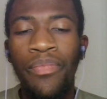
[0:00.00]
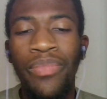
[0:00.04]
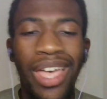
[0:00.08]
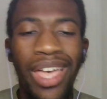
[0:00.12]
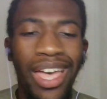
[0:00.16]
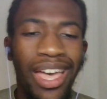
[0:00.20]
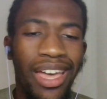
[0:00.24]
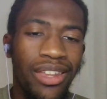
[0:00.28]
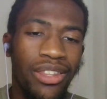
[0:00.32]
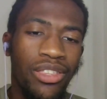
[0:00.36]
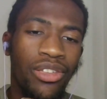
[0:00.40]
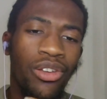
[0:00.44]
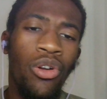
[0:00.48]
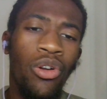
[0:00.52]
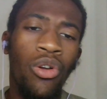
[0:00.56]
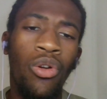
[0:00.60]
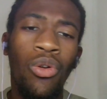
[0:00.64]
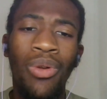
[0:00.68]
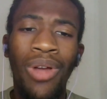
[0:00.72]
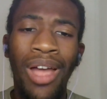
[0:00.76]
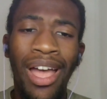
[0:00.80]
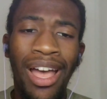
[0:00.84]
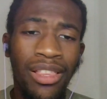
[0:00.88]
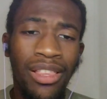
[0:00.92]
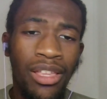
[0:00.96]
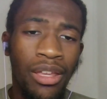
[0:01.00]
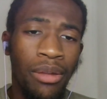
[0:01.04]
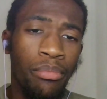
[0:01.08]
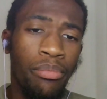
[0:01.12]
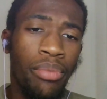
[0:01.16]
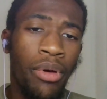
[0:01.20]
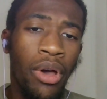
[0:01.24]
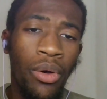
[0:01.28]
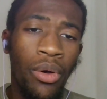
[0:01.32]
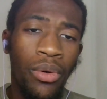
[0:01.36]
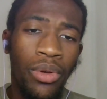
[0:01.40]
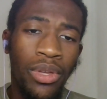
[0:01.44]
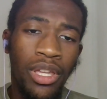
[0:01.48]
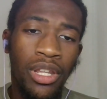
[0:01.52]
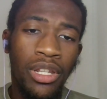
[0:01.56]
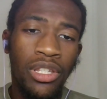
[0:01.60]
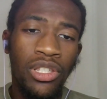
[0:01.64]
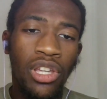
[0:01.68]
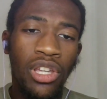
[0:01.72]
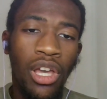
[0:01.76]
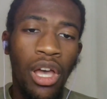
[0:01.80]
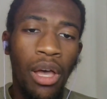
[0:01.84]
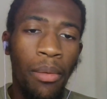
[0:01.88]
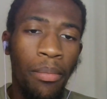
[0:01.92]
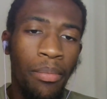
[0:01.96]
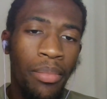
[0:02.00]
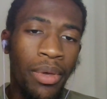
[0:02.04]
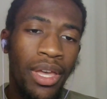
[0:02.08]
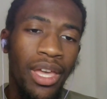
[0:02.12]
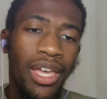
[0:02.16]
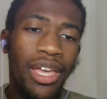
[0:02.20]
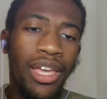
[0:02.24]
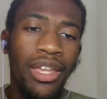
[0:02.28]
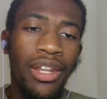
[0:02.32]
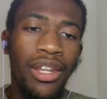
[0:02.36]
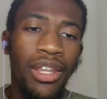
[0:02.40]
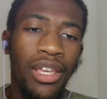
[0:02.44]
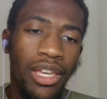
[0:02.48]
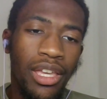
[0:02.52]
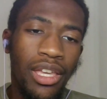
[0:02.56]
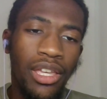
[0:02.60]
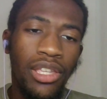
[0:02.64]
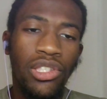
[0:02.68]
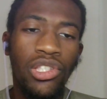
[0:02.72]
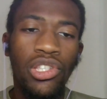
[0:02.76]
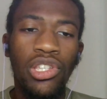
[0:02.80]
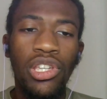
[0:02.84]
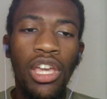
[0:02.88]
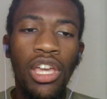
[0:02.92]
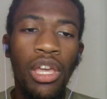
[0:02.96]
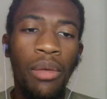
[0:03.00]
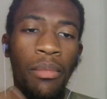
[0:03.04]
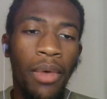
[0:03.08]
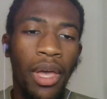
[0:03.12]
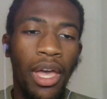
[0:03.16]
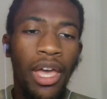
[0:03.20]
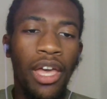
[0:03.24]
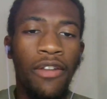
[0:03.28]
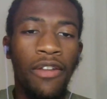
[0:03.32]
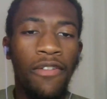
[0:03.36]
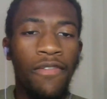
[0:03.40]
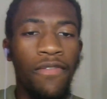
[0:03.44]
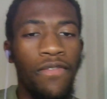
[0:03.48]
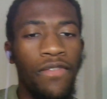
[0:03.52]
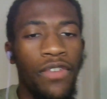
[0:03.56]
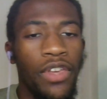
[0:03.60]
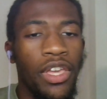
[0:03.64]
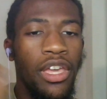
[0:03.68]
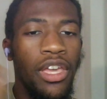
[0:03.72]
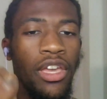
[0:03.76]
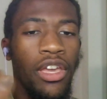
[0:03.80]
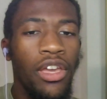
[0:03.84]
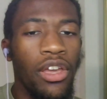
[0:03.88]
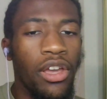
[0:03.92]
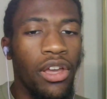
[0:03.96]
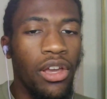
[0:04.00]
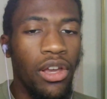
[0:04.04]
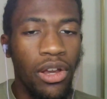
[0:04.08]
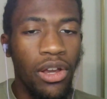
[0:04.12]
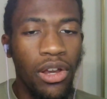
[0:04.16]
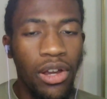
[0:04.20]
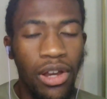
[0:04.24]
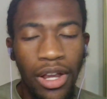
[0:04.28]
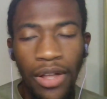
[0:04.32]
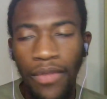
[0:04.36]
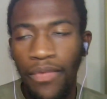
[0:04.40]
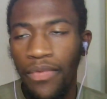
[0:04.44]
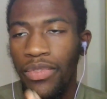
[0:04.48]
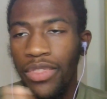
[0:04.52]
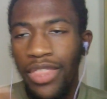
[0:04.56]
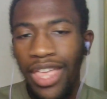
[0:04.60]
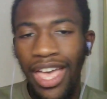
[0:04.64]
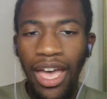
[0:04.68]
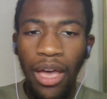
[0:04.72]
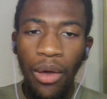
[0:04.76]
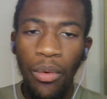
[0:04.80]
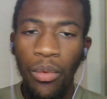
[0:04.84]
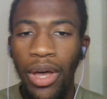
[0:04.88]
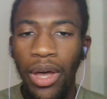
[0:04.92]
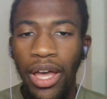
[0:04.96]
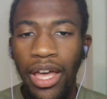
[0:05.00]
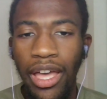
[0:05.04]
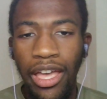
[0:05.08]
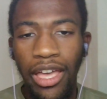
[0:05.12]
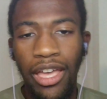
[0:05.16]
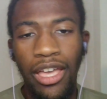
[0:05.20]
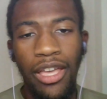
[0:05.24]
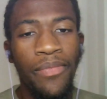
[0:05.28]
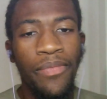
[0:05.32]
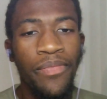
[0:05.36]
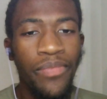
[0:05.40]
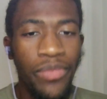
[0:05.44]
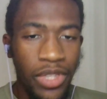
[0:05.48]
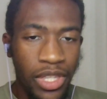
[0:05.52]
Edgar Allan Poe can jump in his Jeep and veer that way.